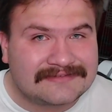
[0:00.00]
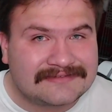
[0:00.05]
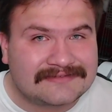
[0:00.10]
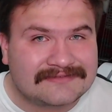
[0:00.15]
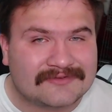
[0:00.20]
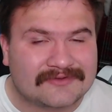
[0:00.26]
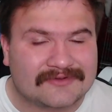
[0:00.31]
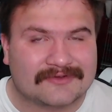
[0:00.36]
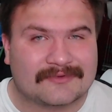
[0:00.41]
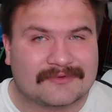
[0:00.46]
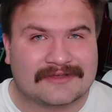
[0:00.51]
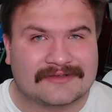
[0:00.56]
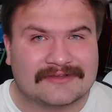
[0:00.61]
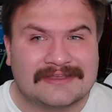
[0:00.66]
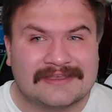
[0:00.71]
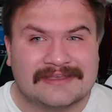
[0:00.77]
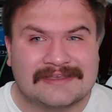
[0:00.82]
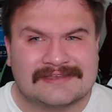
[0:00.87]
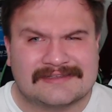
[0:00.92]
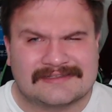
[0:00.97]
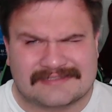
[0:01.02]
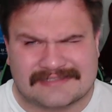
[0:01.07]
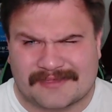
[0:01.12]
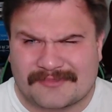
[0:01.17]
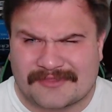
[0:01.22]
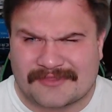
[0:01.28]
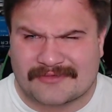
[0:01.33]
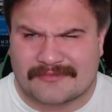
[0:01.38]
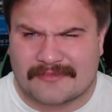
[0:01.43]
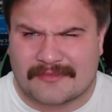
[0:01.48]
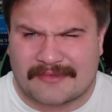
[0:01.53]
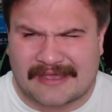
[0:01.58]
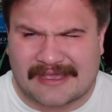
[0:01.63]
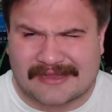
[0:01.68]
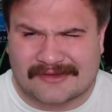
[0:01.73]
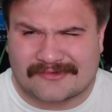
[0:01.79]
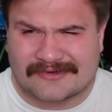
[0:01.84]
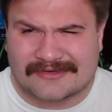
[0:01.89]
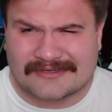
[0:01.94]
or well, some of them are
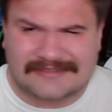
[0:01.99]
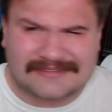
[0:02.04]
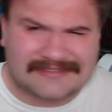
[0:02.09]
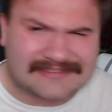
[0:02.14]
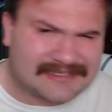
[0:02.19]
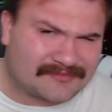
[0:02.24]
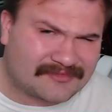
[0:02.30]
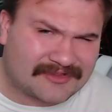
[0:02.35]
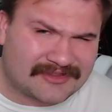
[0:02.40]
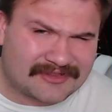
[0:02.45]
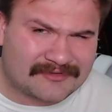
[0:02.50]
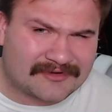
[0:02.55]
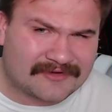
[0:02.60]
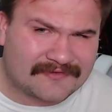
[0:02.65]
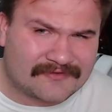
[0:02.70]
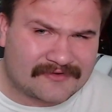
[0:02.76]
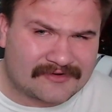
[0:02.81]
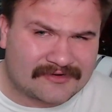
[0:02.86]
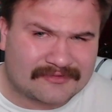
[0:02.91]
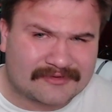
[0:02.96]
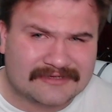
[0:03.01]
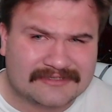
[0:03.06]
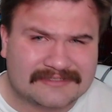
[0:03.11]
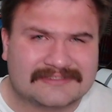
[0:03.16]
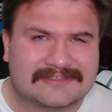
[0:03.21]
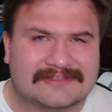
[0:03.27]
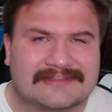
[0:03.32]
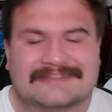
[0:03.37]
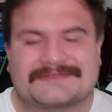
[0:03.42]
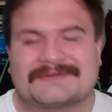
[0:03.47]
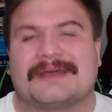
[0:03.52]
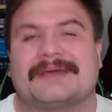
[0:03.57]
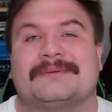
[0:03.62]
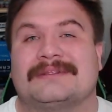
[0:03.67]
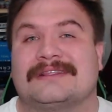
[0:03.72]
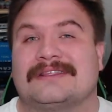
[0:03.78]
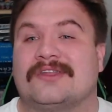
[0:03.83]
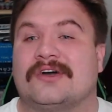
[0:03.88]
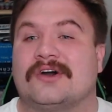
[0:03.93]
backwards, some of them are forwards, so that's why I
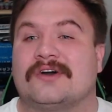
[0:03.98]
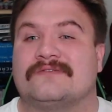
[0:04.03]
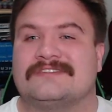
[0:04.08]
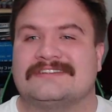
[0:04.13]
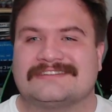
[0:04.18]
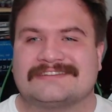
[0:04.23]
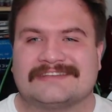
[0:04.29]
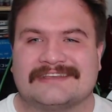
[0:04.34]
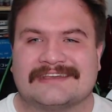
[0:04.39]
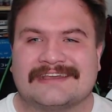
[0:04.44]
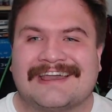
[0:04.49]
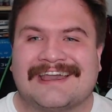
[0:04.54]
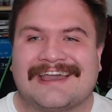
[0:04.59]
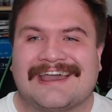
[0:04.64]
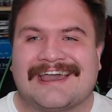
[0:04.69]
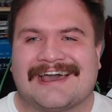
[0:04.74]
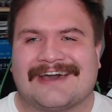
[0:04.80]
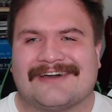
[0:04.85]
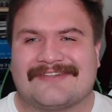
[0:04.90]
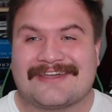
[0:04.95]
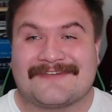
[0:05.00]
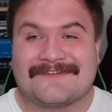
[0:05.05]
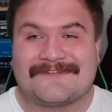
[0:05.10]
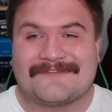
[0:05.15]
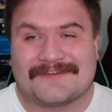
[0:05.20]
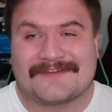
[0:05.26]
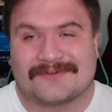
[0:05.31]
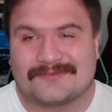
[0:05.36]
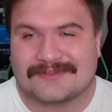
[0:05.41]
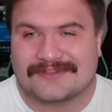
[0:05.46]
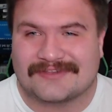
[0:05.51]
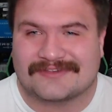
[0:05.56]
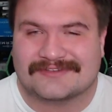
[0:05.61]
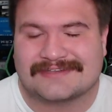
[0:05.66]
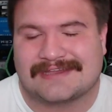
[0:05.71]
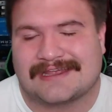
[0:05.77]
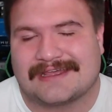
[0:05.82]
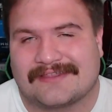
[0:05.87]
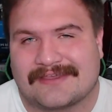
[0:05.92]
would love to see how they filmed
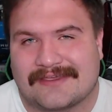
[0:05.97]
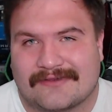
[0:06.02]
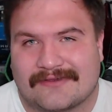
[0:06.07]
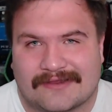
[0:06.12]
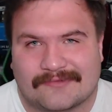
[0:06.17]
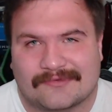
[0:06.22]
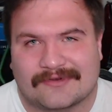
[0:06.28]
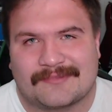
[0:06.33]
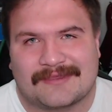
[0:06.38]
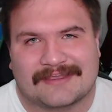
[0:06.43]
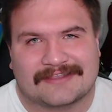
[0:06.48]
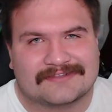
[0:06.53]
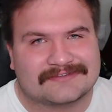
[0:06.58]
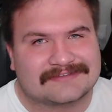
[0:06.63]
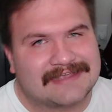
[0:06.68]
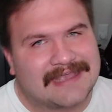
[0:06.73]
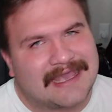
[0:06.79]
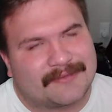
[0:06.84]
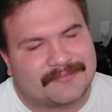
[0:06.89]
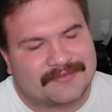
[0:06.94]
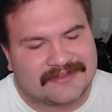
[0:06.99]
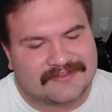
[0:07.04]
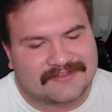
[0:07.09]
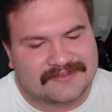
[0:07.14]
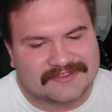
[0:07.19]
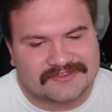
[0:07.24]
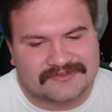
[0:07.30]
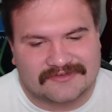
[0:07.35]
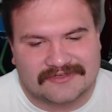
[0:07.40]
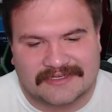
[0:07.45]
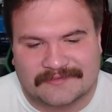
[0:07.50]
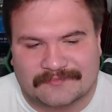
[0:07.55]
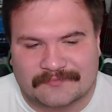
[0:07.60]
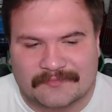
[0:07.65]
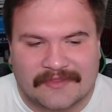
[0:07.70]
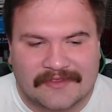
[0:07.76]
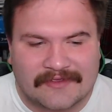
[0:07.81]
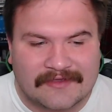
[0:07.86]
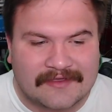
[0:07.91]
those and how they were able to make those happen on the screen.
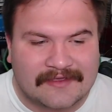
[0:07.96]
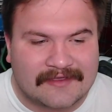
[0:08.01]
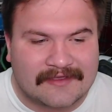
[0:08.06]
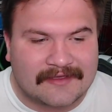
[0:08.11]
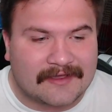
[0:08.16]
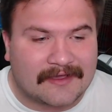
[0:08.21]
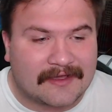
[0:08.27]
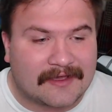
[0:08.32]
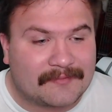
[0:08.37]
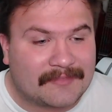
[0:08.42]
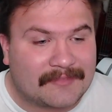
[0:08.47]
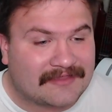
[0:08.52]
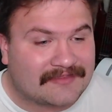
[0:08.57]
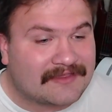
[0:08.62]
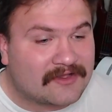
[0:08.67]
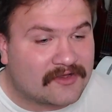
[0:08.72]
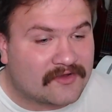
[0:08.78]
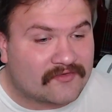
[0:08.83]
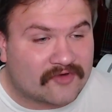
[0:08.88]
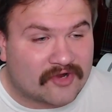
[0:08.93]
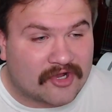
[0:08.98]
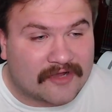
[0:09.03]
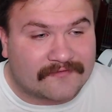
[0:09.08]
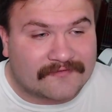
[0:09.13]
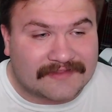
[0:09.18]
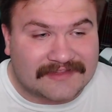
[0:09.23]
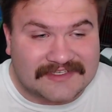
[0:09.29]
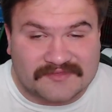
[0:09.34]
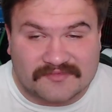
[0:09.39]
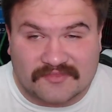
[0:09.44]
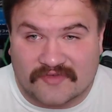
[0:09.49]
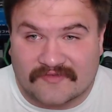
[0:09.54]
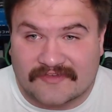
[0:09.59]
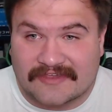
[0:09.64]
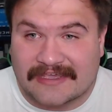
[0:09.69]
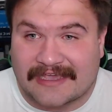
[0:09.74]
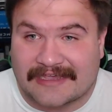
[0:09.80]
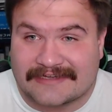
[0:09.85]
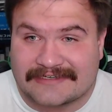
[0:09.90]
I think overall for this
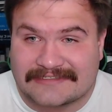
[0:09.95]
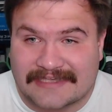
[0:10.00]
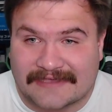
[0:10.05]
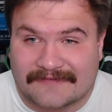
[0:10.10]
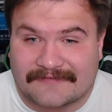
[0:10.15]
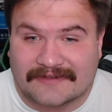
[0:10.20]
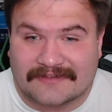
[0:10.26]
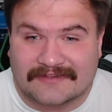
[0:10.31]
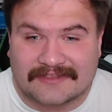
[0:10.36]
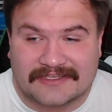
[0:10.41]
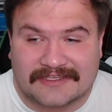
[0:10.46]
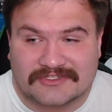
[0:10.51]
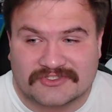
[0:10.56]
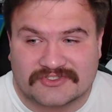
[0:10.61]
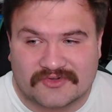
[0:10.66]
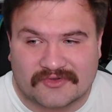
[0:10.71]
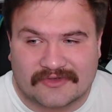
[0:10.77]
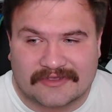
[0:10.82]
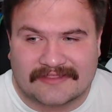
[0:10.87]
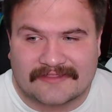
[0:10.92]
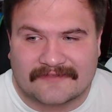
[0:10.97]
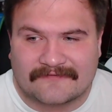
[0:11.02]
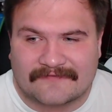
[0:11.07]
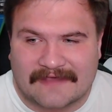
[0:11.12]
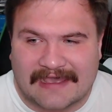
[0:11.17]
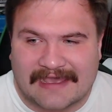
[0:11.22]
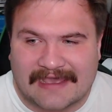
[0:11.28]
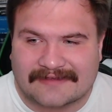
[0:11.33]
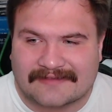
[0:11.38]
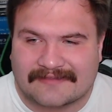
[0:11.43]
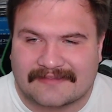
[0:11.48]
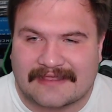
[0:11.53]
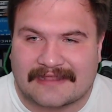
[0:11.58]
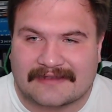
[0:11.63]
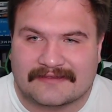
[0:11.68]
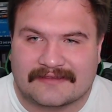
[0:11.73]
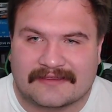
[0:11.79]
movie, I definitely enjoyed the fact that